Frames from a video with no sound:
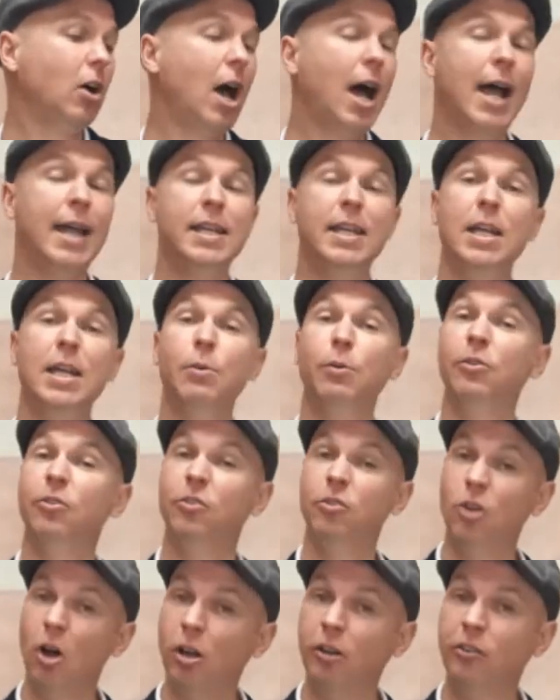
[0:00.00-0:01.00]
idea was
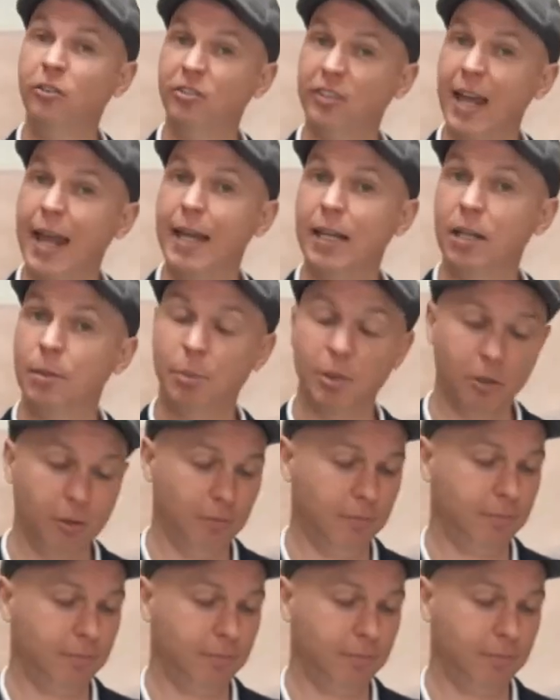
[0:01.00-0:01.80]
not scalable.